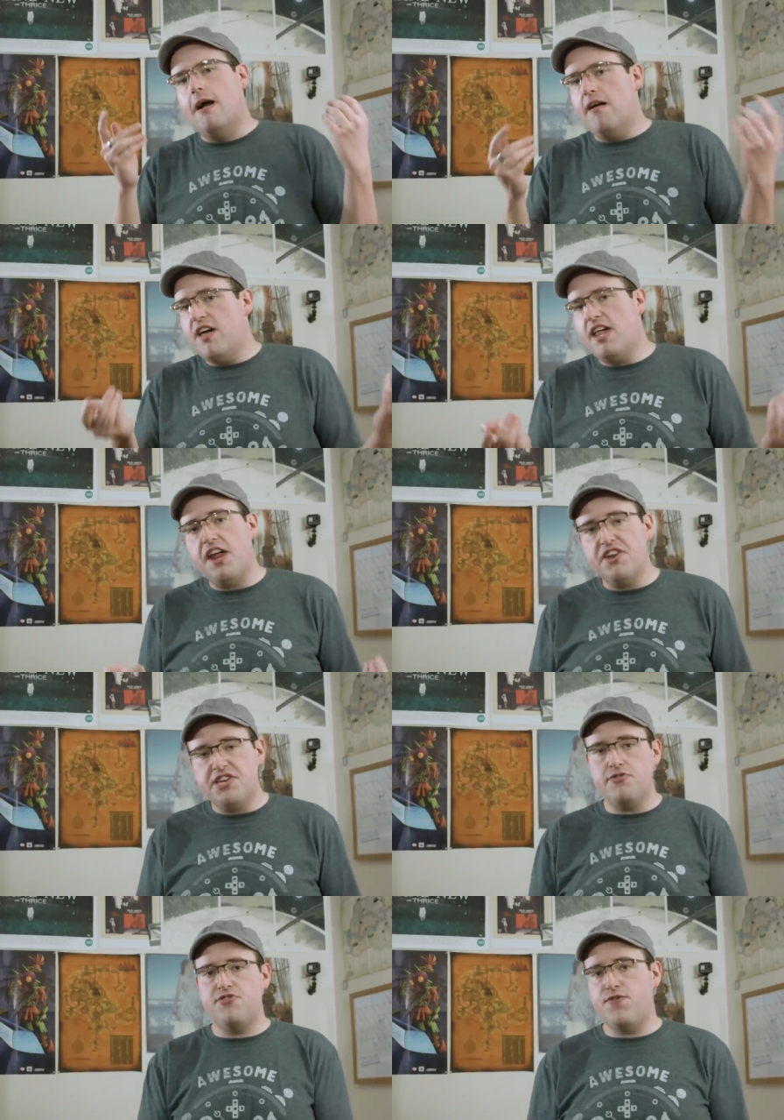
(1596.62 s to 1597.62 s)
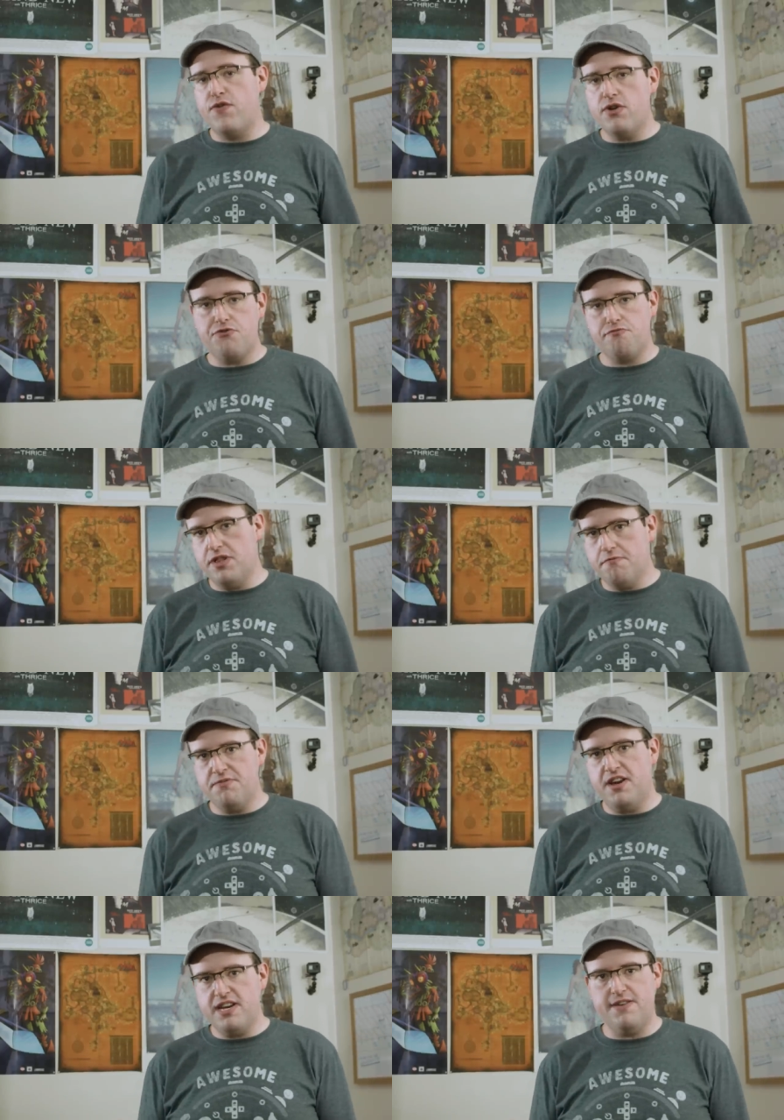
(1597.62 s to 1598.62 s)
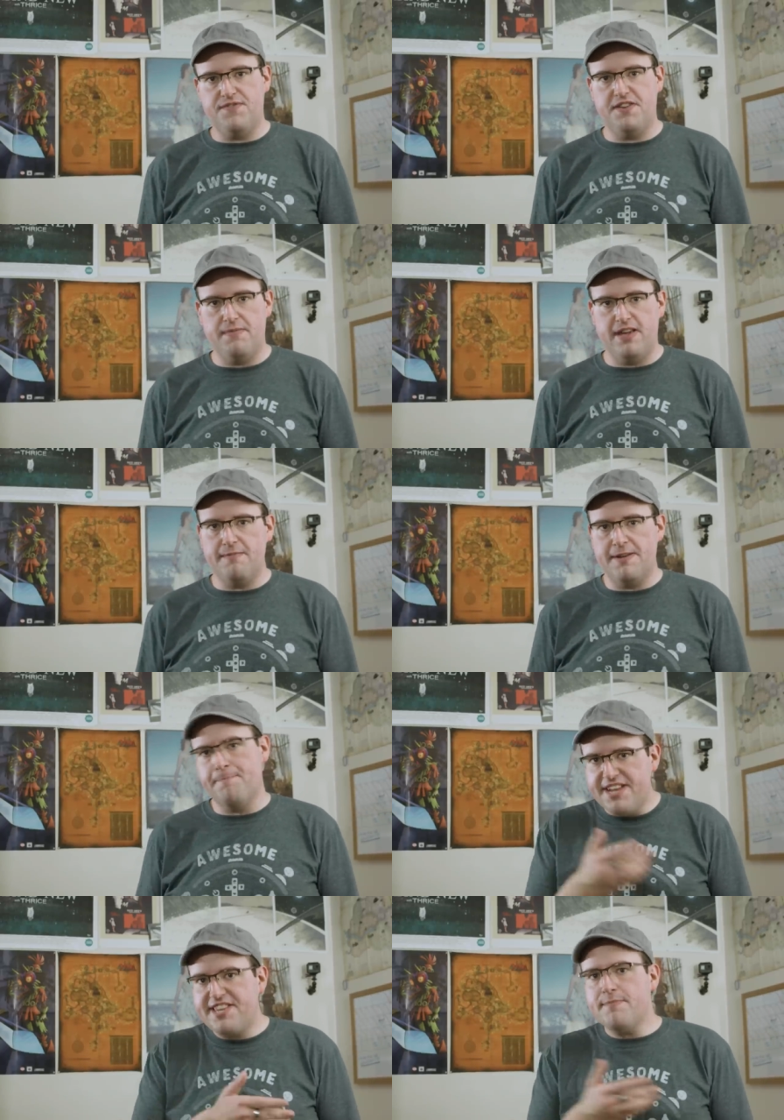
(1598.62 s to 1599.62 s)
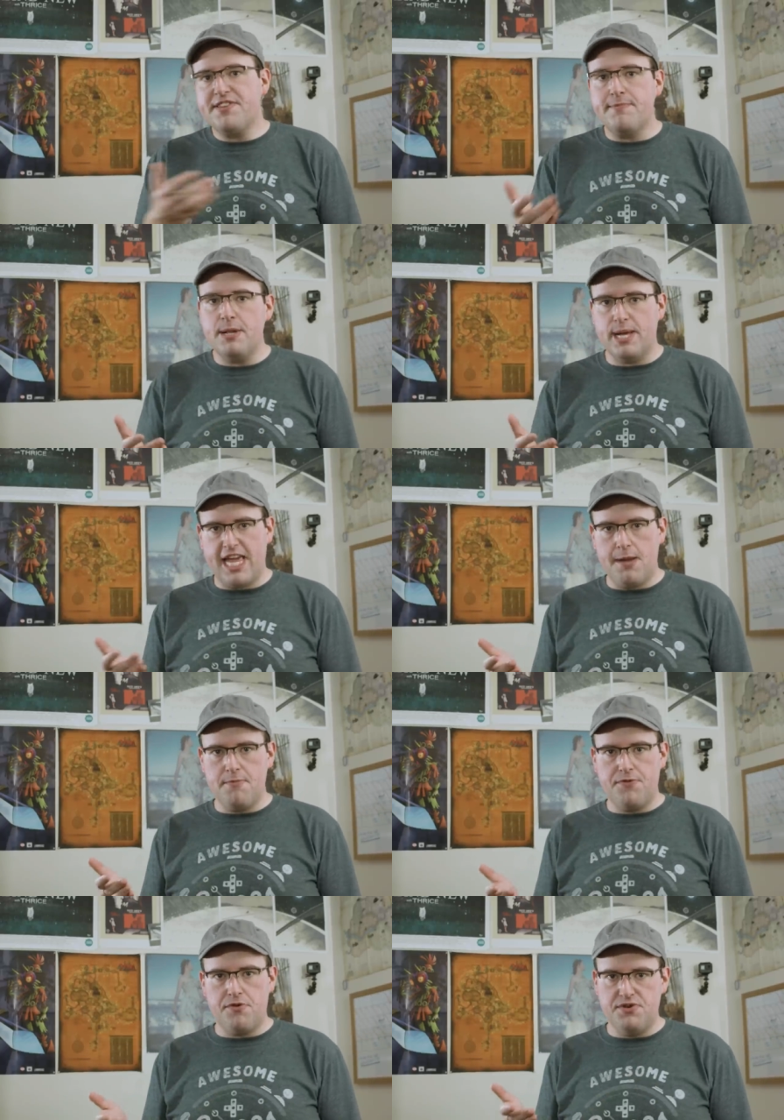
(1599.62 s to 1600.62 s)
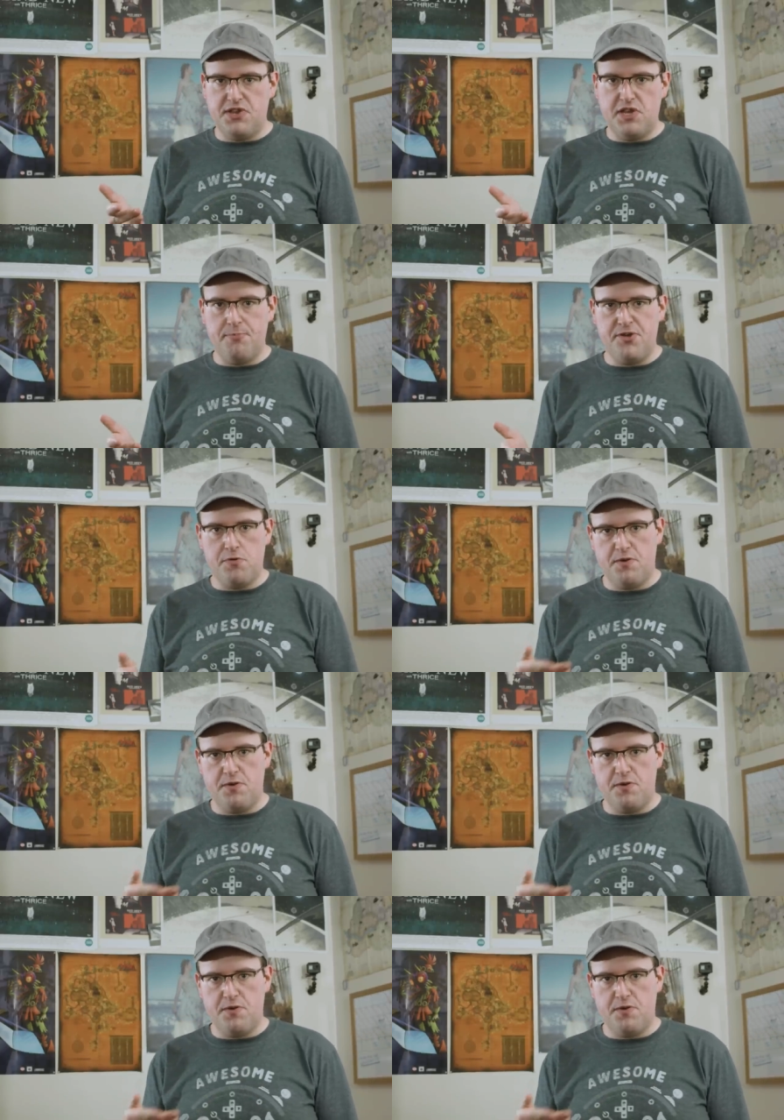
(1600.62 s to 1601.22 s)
And that attitude just feels really reductive to me. I mean, it seems to me like Game of Thrones is up there